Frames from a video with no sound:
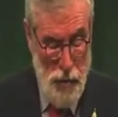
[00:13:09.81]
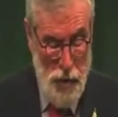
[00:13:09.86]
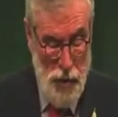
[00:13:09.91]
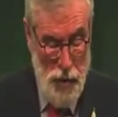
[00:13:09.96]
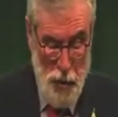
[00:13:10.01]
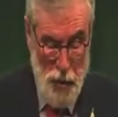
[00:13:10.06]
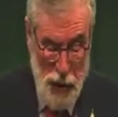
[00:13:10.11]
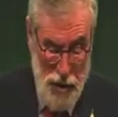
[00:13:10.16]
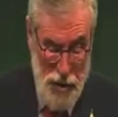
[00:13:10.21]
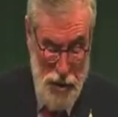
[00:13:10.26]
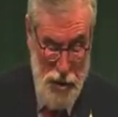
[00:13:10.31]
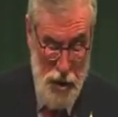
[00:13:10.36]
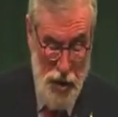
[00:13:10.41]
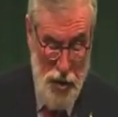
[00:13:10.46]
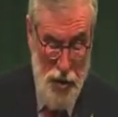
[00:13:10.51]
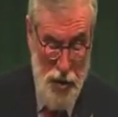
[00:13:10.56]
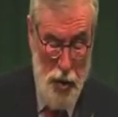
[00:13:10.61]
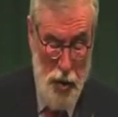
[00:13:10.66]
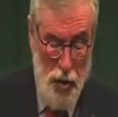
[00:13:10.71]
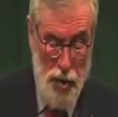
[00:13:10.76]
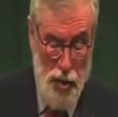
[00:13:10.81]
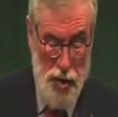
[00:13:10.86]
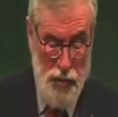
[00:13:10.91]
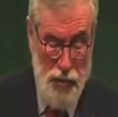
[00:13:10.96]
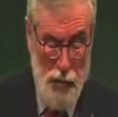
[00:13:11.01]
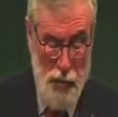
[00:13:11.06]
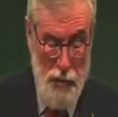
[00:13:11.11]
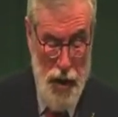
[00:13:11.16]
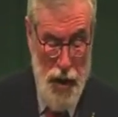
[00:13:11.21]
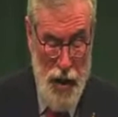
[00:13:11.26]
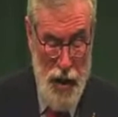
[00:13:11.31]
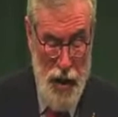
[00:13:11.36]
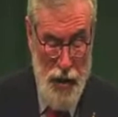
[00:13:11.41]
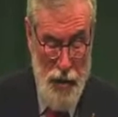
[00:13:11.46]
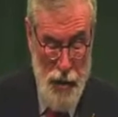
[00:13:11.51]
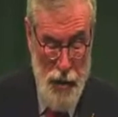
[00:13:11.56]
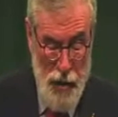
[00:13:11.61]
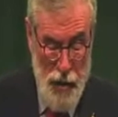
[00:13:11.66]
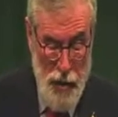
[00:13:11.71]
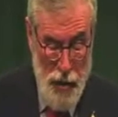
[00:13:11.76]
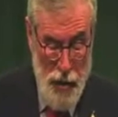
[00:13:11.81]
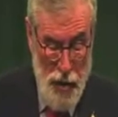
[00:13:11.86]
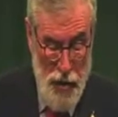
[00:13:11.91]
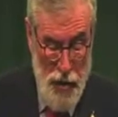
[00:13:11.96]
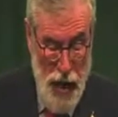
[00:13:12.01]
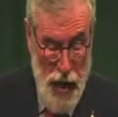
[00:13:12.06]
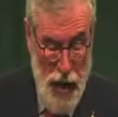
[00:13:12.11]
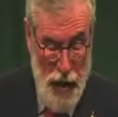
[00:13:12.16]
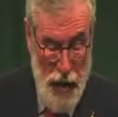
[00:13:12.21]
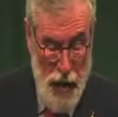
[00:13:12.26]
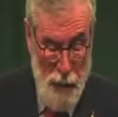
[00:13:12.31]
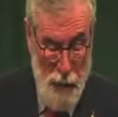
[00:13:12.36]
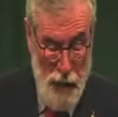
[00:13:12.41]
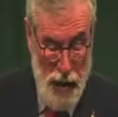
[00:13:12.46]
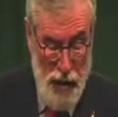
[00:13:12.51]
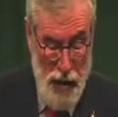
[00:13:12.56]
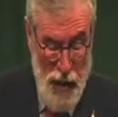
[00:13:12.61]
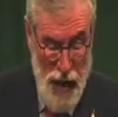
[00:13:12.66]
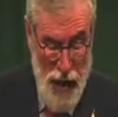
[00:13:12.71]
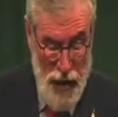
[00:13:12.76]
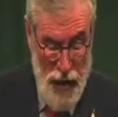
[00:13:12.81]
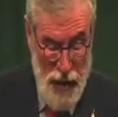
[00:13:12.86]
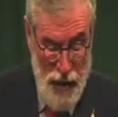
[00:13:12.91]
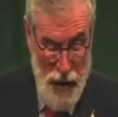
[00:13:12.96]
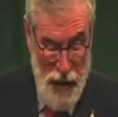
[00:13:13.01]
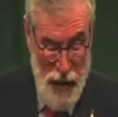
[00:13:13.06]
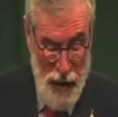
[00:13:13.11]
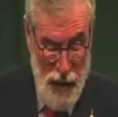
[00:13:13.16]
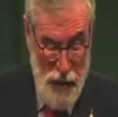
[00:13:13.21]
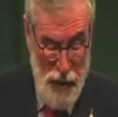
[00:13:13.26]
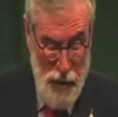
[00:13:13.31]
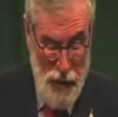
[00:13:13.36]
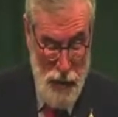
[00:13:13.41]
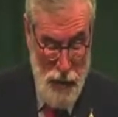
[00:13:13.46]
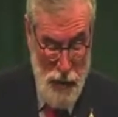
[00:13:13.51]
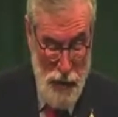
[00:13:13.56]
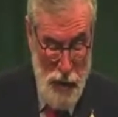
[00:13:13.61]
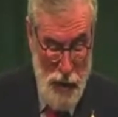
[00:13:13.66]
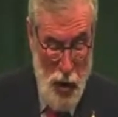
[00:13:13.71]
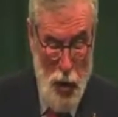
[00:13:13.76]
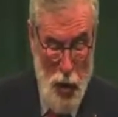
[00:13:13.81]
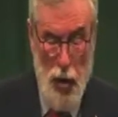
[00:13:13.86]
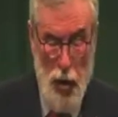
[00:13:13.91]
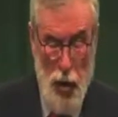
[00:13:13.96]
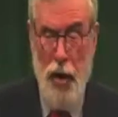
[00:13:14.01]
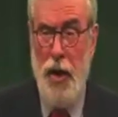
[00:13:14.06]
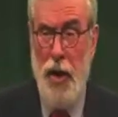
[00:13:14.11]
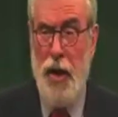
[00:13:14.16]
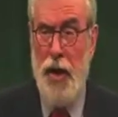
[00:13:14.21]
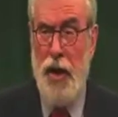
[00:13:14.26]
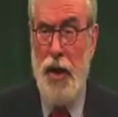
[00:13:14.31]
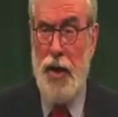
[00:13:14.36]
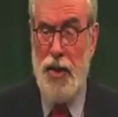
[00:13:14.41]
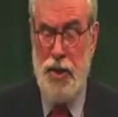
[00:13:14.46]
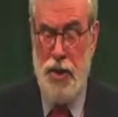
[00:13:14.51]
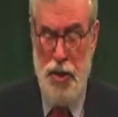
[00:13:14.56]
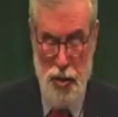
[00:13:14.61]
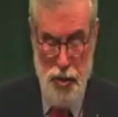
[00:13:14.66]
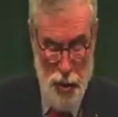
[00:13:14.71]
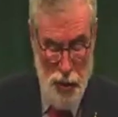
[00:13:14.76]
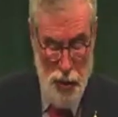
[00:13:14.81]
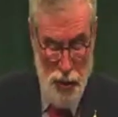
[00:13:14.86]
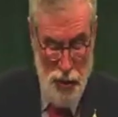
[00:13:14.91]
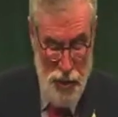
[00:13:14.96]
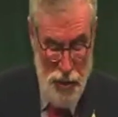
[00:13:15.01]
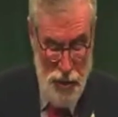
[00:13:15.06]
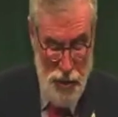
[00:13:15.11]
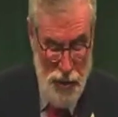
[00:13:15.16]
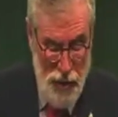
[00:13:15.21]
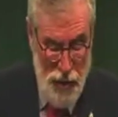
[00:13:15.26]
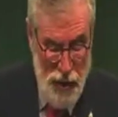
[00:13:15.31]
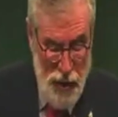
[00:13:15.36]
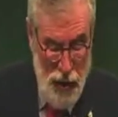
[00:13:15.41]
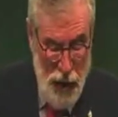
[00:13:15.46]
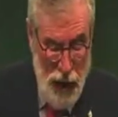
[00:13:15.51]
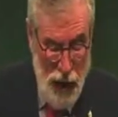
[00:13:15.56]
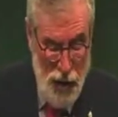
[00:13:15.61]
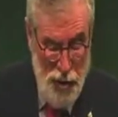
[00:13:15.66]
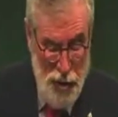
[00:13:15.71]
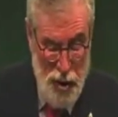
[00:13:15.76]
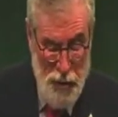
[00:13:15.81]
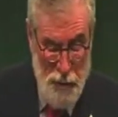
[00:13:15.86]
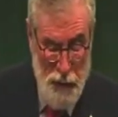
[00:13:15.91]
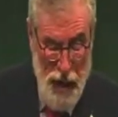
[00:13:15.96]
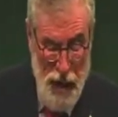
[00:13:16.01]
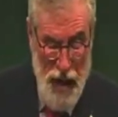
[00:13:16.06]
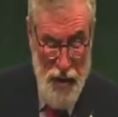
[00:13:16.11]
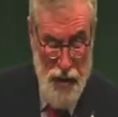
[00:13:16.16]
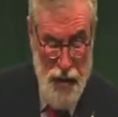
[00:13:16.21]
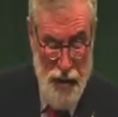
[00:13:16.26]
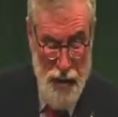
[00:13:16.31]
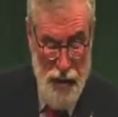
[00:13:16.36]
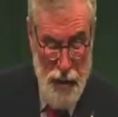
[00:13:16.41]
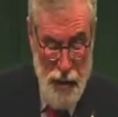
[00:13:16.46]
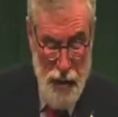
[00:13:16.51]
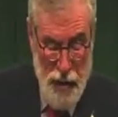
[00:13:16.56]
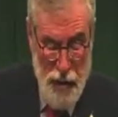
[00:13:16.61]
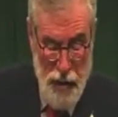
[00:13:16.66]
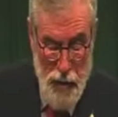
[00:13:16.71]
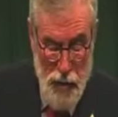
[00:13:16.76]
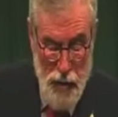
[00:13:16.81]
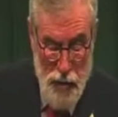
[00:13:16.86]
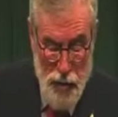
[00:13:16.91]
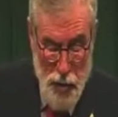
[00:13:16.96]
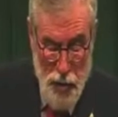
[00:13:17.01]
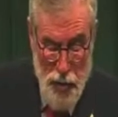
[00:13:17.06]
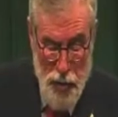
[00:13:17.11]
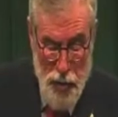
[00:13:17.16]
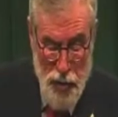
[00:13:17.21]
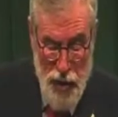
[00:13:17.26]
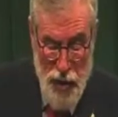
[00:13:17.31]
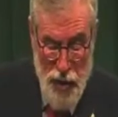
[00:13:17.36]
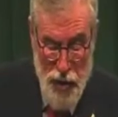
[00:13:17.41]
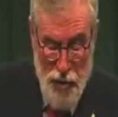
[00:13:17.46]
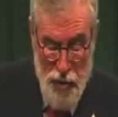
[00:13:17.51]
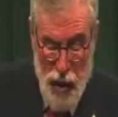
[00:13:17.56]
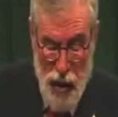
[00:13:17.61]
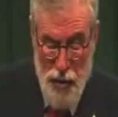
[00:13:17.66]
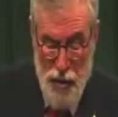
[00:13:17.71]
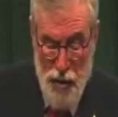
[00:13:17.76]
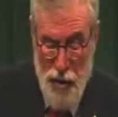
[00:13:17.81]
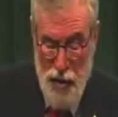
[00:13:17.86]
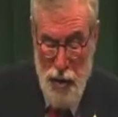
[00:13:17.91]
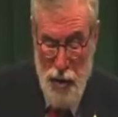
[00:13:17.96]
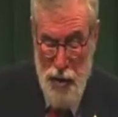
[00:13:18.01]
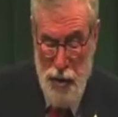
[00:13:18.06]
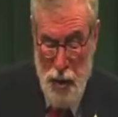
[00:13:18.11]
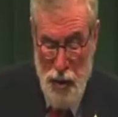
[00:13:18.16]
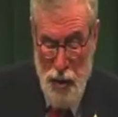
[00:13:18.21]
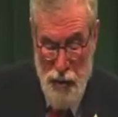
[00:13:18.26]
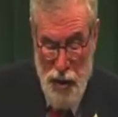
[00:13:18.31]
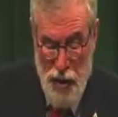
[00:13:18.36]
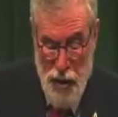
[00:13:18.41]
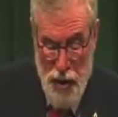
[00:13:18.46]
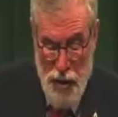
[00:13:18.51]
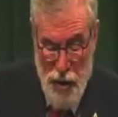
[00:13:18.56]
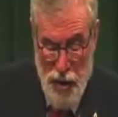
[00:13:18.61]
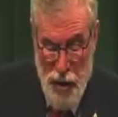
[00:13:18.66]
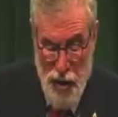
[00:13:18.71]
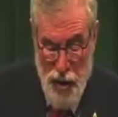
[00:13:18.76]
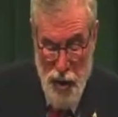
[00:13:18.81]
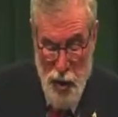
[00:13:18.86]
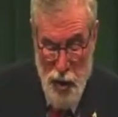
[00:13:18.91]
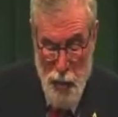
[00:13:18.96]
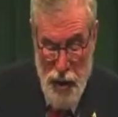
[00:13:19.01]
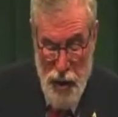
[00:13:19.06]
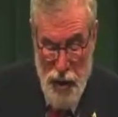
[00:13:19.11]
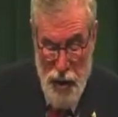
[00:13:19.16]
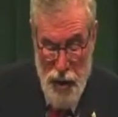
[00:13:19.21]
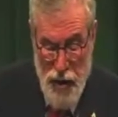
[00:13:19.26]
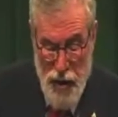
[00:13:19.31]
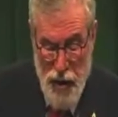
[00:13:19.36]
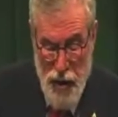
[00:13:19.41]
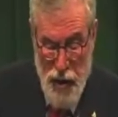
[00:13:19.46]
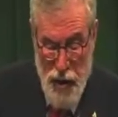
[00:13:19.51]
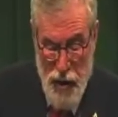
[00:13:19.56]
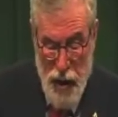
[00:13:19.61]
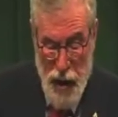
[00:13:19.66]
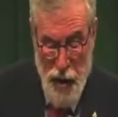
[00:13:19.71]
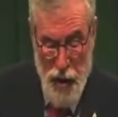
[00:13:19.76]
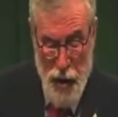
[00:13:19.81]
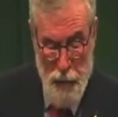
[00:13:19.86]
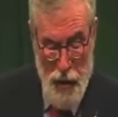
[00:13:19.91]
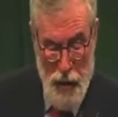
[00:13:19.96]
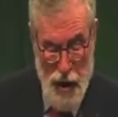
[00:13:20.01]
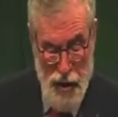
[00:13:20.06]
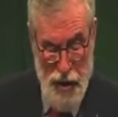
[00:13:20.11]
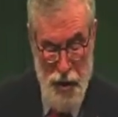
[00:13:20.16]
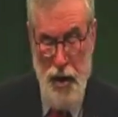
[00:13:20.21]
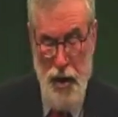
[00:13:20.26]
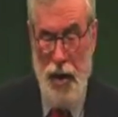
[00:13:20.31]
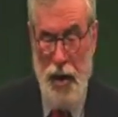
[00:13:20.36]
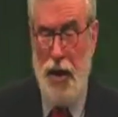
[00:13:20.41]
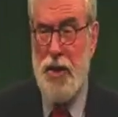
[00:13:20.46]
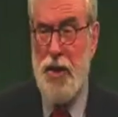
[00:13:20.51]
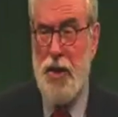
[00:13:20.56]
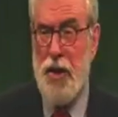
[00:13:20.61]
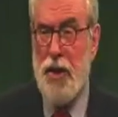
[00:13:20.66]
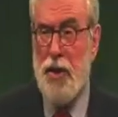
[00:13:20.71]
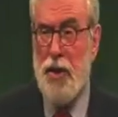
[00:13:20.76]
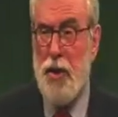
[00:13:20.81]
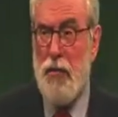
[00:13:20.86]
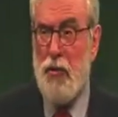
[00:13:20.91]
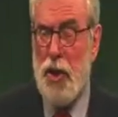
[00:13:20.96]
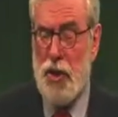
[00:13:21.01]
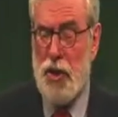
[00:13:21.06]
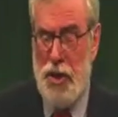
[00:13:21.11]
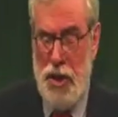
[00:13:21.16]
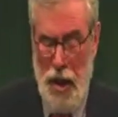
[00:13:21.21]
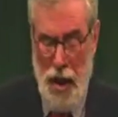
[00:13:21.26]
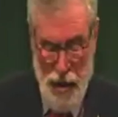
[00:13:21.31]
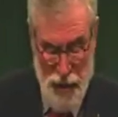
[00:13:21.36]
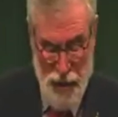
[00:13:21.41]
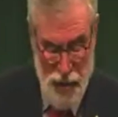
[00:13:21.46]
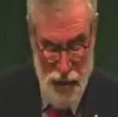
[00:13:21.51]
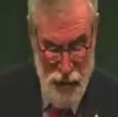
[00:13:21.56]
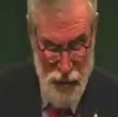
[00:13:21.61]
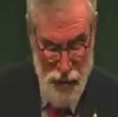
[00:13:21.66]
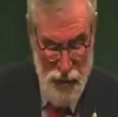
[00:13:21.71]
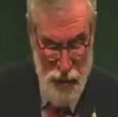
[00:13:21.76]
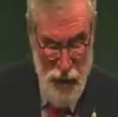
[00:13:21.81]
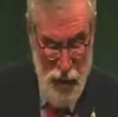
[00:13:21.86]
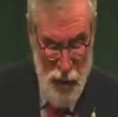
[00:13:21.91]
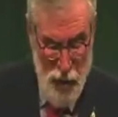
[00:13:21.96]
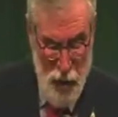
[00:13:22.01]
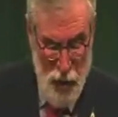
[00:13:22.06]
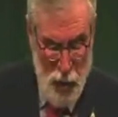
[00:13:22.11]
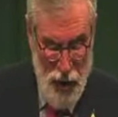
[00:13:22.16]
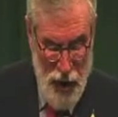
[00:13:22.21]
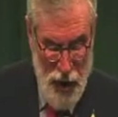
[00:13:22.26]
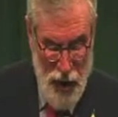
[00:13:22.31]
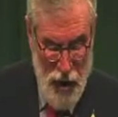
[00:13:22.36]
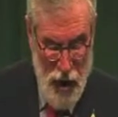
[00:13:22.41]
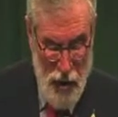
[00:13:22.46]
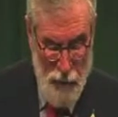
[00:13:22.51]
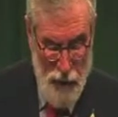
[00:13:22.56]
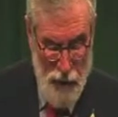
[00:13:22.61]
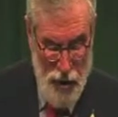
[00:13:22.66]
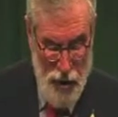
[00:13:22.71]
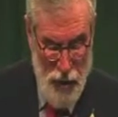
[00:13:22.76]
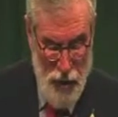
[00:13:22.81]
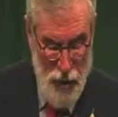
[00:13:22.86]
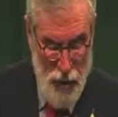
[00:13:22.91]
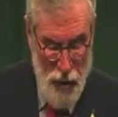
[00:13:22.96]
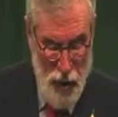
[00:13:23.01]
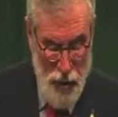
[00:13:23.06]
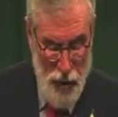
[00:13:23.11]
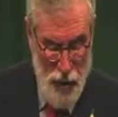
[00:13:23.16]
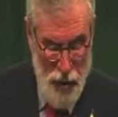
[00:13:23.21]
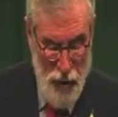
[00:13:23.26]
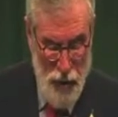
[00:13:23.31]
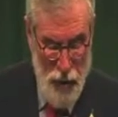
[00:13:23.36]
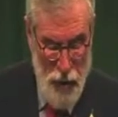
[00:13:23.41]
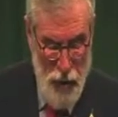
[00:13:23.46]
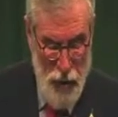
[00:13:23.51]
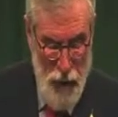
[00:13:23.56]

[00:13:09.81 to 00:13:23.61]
The twists and turns from then to now have been many. Currently, the institutions are suspended due to the intransigence of the DUP and the machinations of successive Tory governments in London.